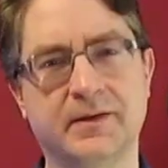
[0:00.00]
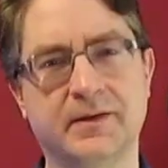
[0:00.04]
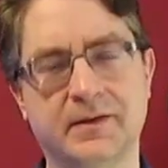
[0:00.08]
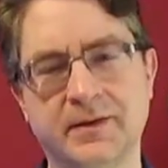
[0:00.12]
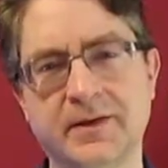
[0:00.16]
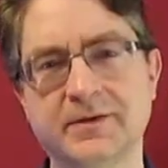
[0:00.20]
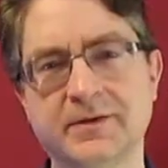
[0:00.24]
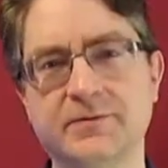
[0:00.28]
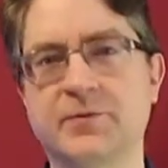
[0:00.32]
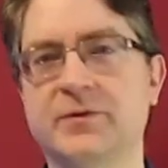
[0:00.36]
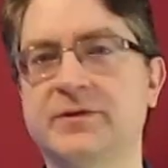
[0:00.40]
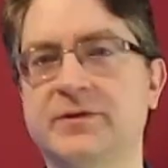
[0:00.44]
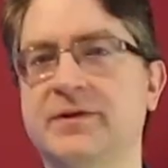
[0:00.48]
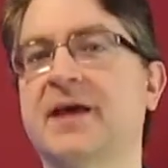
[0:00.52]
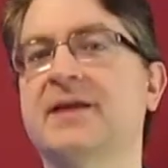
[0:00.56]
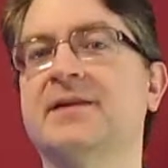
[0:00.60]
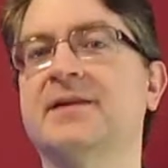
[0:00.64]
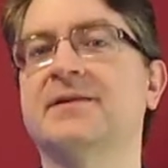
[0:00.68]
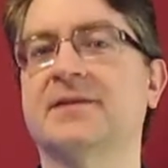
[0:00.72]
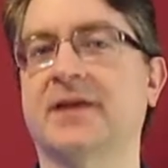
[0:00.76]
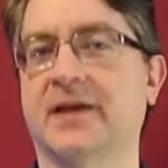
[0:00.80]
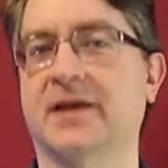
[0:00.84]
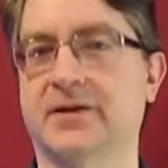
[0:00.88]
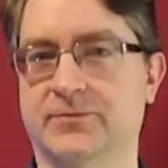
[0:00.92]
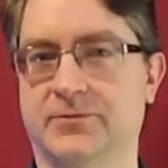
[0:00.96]
Let's put that
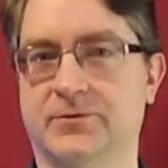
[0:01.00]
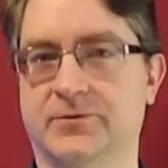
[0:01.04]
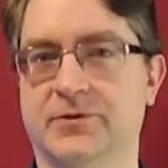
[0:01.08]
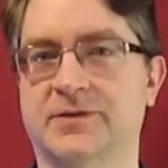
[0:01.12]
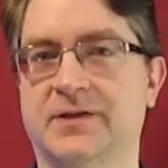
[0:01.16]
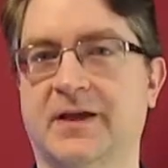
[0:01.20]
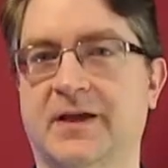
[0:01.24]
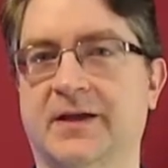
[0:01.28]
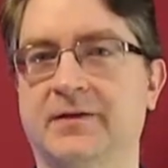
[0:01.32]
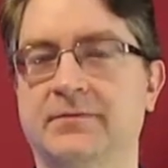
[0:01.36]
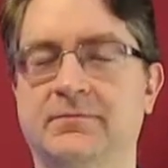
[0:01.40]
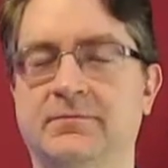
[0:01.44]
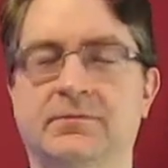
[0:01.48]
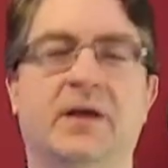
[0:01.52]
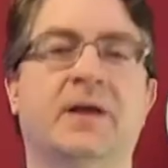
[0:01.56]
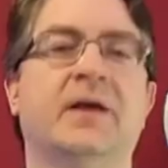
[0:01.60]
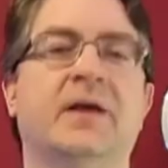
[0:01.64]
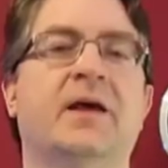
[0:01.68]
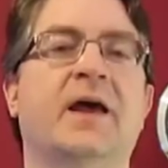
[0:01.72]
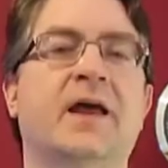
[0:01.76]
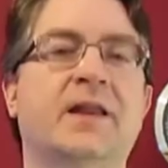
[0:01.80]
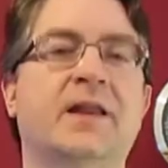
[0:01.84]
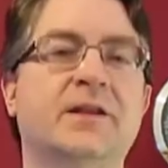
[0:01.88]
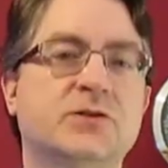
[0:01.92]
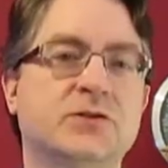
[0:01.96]
aside for a second
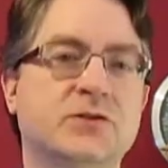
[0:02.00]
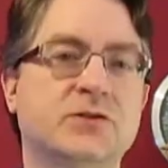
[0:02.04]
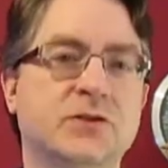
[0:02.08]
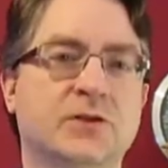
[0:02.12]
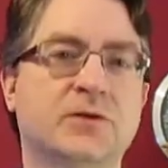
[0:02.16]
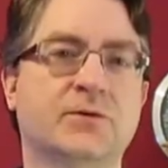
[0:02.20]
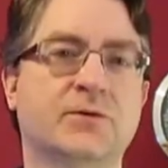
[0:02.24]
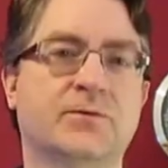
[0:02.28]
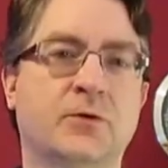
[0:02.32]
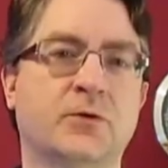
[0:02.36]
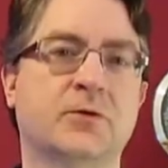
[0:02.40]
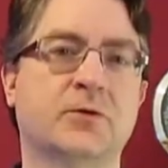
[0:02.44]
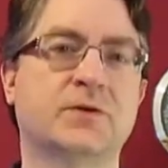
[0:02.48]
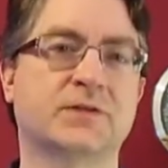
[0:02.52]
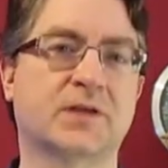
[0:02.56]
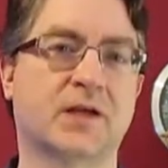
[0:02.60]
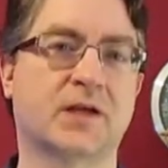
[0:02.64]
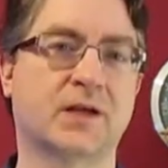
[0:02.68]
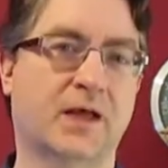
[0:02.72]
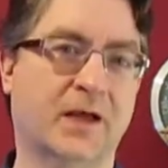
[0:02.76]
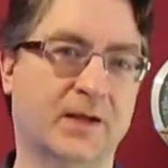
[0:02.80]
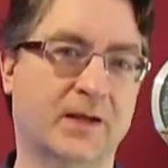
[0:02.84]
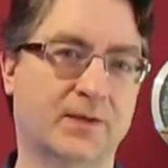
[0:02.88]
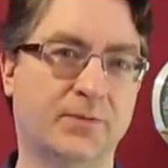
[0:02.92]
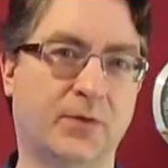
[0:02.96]
and just focus
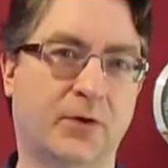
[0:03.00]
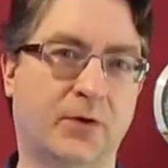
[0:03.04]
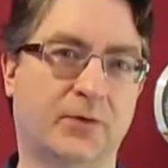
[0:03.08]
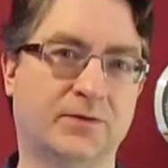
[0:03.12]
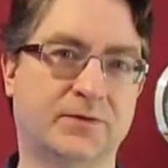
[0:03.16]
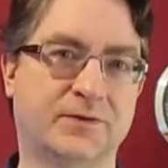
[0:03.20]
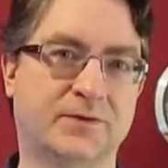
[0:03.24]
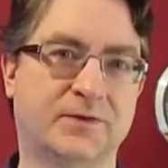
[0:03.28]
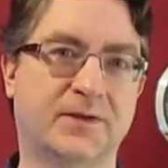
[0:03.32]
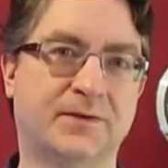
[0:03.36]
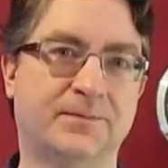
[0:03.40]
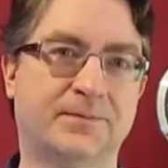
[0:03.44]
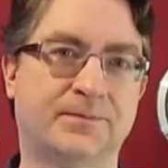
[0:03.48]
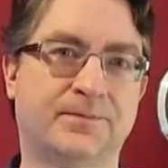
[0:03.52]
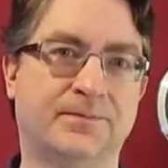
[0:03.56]
on idempotency.